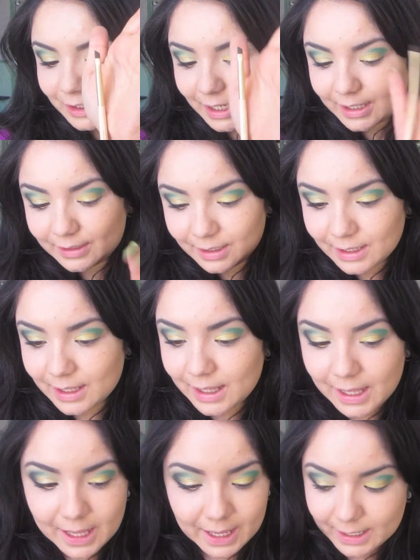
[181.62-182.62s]
again,
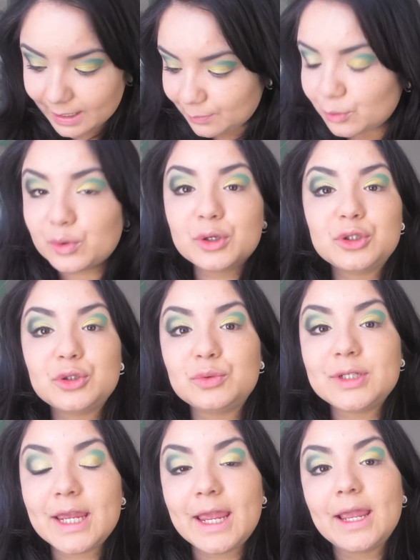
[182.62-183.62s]
and I'm going to
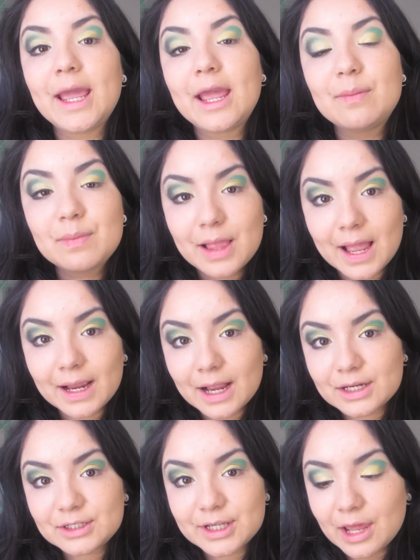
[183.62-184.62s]
take a black
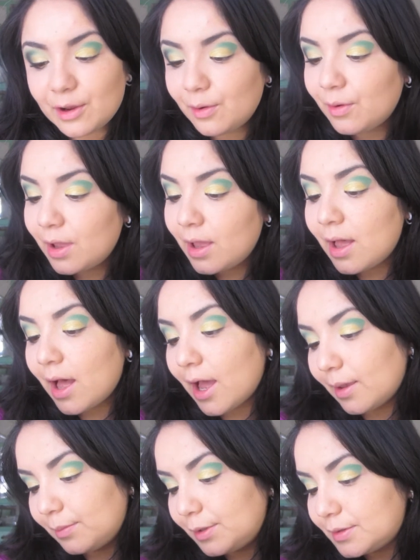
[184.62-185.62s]
eyeshadow.
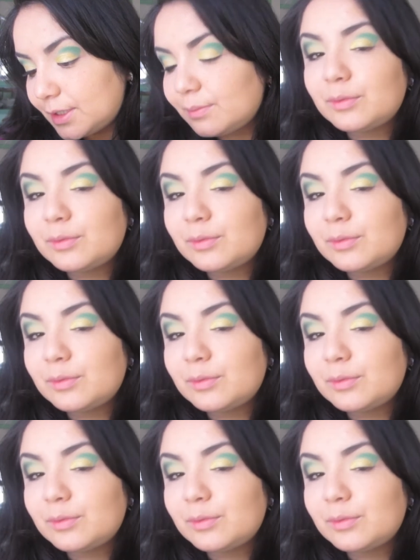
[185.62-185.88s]
I'm using